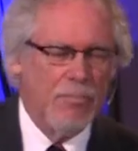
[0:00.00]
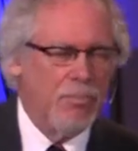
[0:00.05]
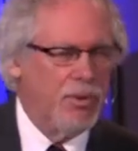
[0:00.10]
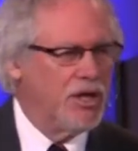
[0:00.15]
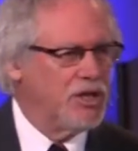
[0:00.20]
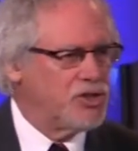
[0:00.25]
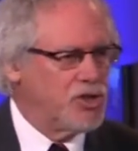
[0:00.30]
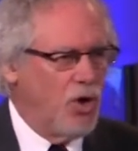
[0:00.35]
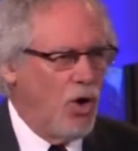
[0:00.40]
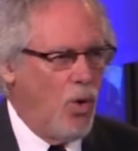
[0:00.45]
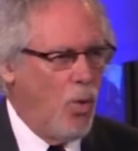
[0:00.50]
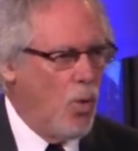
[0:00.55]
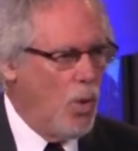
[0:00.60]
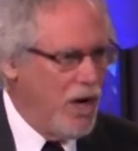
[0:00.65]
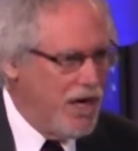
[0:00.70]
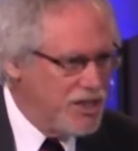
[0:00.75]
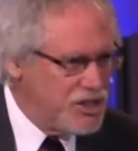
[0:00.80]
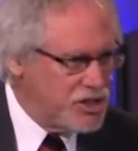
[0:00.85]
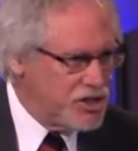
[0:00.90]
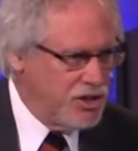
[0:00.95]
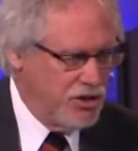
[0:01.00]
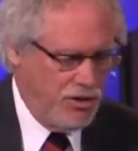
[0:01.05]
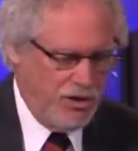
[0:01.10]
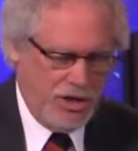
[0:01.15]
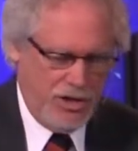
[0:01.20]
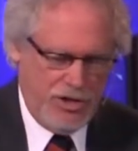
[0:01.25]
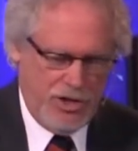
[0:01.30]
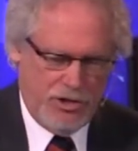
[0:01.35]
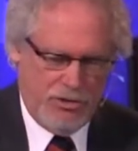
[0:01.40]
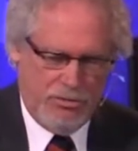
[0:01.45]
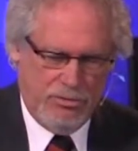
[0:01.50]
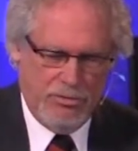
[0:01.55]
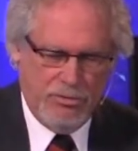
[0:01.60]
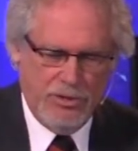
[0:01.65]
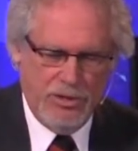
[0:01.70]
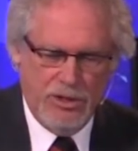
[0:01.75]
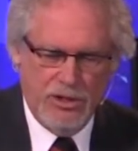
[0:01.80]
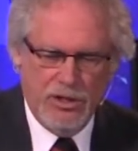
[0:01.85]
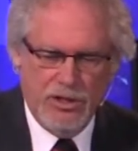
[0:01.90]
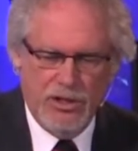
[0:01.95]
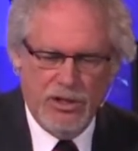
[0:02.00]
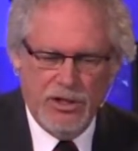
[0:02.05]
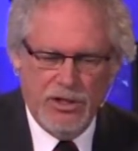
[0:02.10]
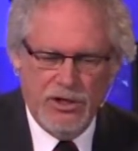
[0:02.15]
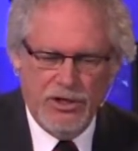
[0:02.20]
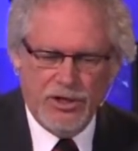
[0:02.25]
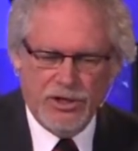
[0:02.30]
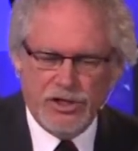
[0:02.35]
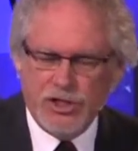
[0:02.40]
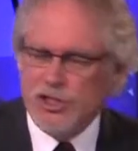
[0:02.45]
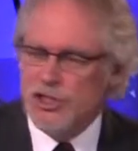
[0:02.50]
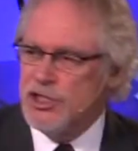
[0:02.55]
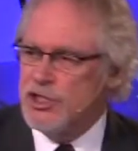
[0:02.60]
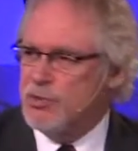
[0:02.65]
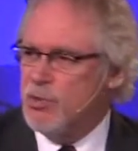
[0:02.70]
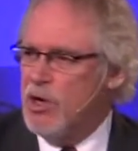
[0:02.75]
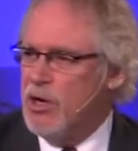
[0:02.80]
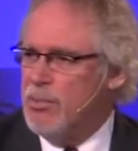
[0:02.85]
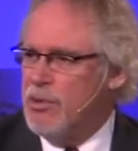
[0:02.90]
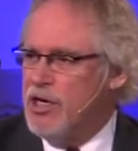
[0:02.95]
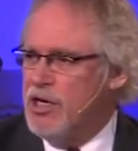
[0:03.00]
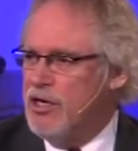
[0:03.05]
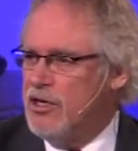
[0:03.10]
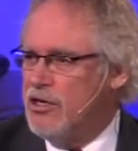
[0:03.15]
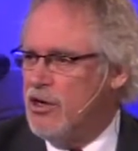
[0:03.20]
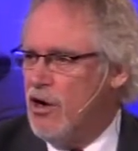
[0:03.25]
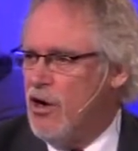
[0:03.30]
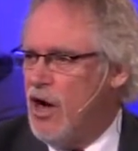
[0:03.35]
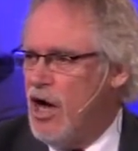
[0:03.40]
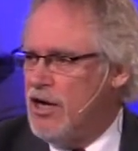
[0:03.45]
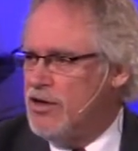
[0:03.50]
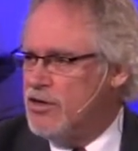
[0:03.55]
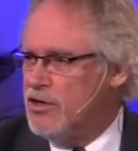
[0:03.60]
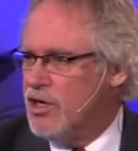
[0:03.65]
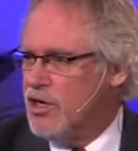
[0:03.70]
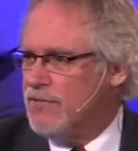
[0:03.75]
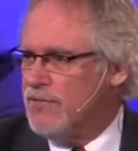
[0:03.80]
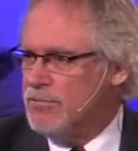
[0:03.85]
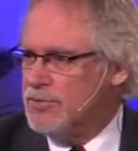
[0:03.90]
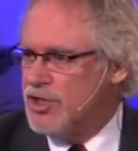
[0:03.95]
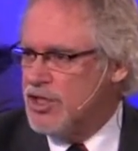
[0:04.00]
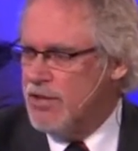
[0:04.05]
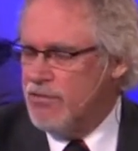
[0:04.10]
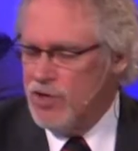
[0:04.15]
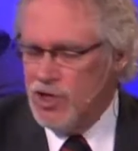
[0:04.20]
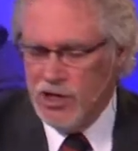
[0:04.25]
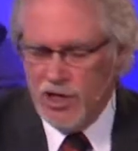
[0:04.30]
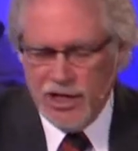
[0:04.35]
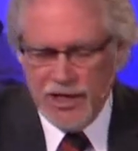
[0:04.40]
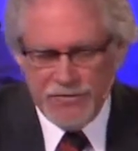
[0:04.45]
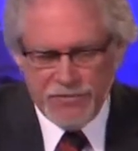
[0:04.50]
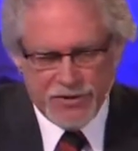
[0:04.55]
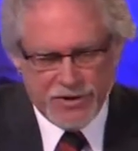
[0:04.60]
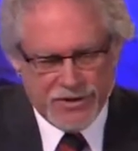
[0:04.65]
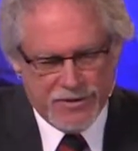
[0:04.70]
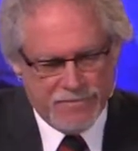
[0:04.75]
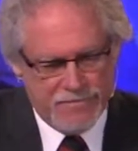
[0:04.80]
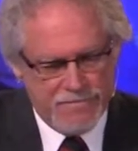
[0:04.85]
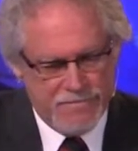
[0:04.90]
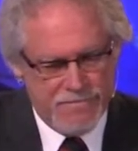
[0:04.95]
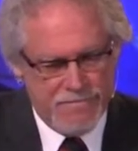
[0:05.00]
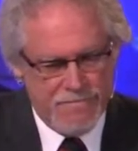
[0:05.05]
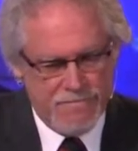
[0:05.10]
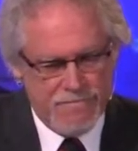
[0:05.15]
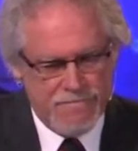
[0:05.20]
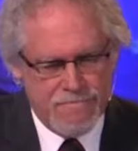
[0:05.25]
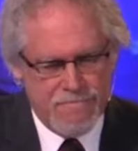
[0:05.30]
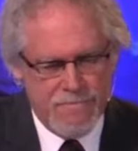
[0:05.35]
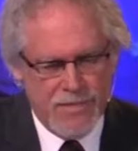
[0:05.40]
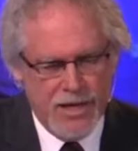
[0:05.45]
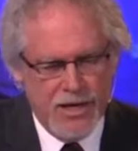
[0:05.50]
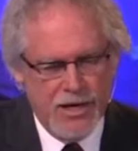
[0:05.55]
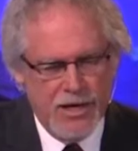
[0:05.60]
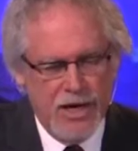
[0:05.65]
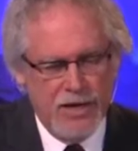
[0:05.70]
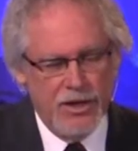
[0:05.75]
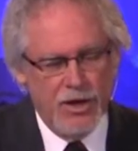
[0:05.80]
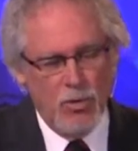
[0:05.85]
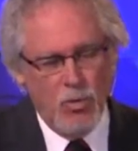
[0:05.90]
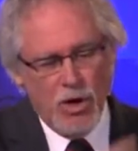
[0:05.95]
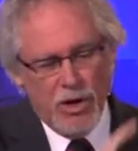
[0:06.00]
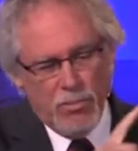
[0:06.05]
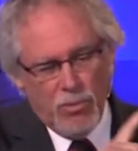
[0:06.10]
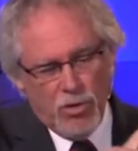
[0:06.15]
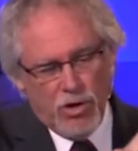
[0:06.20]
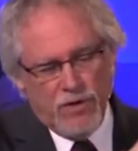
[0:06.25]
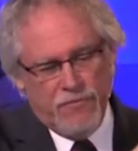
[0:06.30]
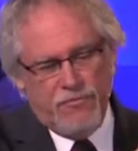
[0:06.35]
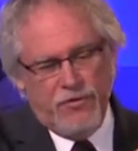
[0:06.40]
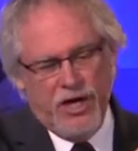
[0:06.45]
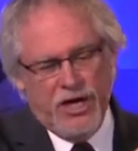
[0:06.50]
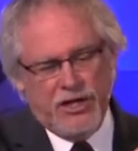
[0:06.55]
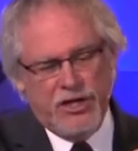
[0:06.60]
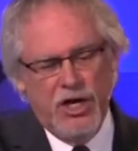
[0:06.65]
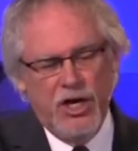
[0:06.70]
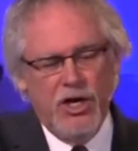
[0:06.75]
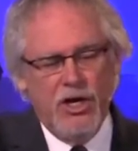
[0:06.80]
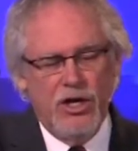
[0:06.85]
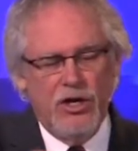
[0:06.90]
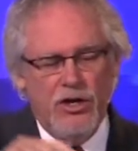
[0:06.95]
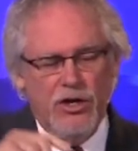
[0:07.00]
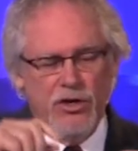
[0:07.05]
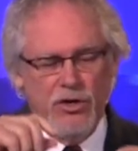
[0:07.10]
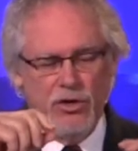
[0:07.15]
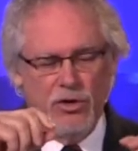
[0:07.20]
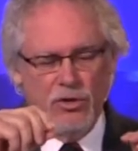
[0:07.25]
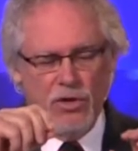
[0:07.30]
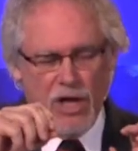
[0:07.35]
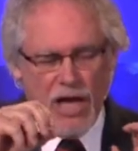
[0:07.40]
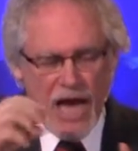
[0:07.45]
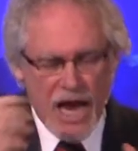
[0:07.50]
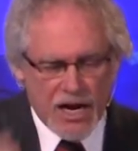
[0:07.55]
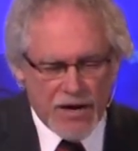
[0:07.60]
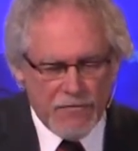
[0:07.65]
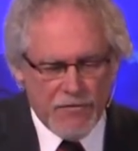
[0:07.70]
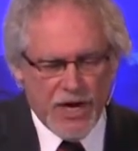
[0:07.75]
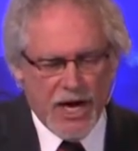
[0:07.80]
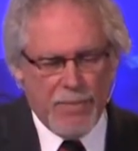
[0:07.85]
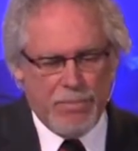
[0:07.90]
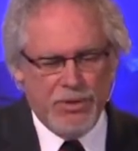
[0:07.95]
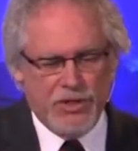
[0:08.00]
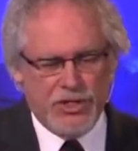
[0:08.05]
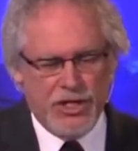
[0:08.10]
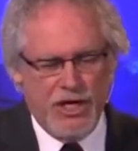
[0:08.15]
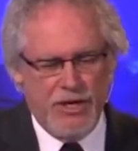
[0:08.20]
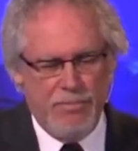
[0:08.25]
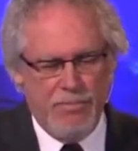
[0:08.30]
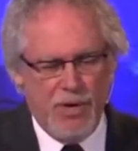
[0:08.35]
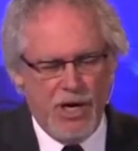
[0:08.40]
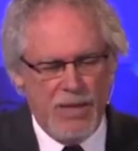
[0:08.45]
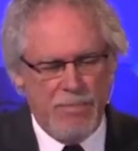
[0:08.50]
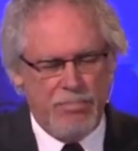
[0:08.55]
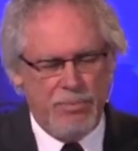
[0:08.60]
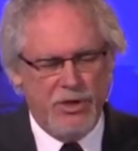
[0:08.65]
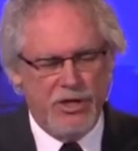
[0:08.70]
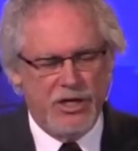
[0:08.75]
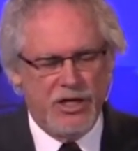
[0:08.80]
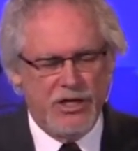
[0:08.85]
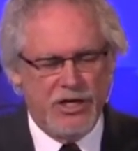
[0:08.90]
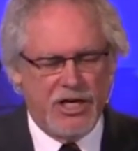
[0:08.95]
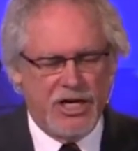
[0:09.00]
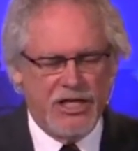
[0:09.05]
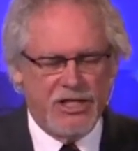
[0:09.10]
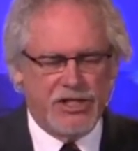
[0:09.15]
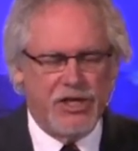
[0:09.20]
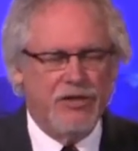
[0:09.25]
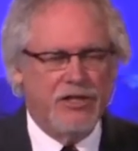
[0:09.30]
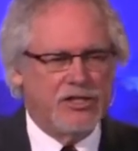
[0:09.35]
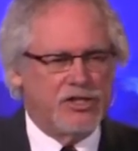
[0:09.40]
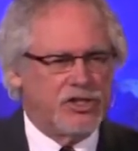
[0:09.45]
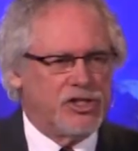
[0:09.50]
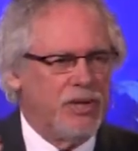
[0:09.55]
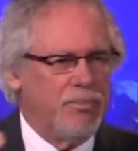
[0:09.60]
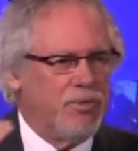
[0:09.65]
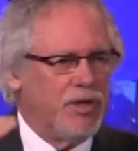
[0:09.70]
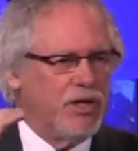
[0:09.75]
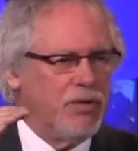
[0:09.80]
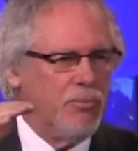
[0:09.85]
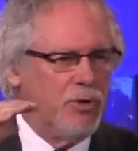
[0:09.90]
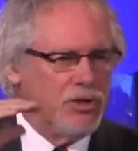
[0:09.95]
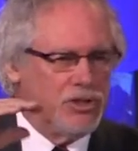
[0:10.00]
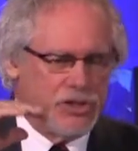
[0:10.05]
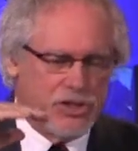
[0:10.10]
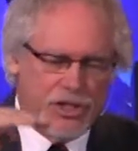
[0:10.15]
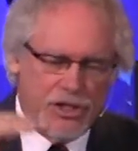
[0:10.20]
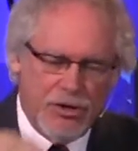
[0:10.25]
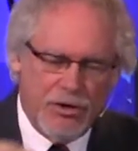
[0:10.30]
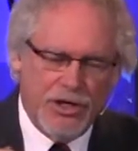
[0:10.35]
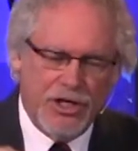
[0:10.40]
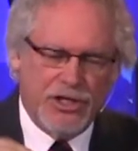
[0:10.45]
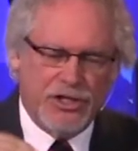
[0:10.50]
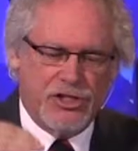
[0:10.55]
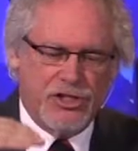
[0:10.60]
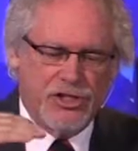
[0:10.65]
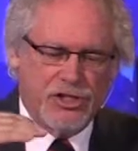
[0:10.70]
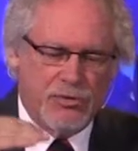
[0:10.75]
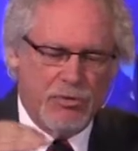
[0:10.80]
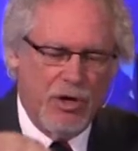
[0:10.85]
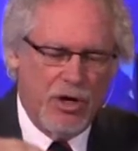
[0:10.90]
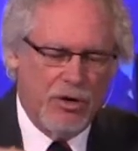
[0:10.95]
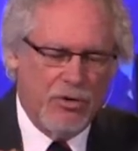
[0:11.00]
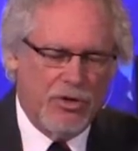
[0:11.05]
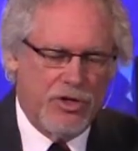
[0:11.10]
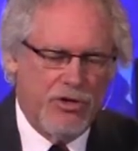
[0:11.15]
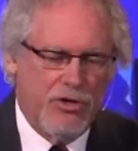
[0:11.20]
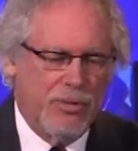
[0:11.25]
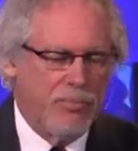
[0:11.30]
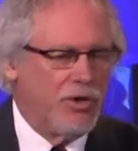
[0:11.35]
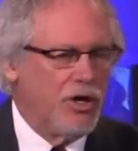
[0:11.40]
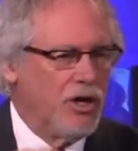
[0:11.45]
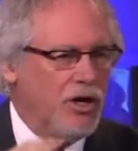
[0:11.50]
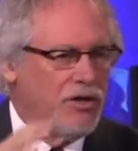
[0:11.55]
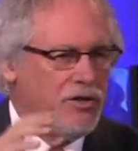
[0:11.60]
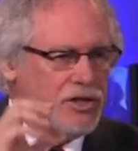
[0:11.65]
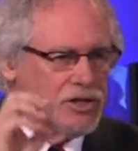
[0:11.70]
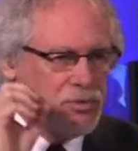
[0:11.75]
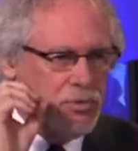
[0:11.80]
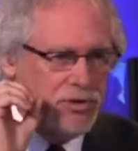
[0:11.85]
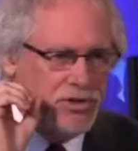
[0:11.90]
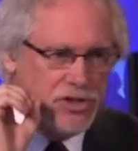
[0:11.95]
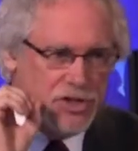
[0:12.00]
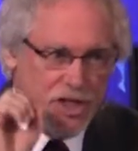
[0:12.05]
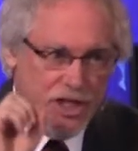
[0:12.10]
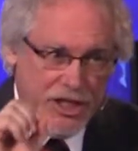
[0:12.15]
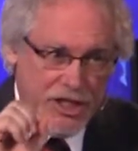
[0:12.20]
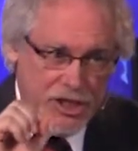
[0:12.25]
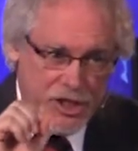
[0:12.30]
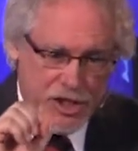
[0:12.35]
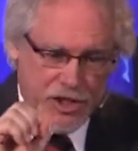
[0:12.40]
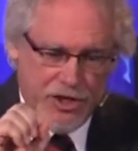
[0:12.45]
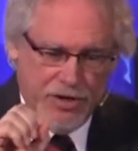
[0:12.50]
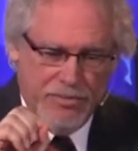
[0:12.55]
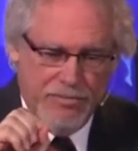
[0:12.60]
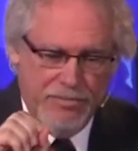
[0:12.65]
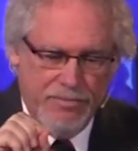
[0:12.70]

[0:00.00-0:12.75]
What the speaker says: but it's all wasted on you. You could just as well be eating a hot dog from 7-Eleven. And then one more effect, your lack of appetite might be an indication that something more serious is wrong with you. I'm calling this one danger.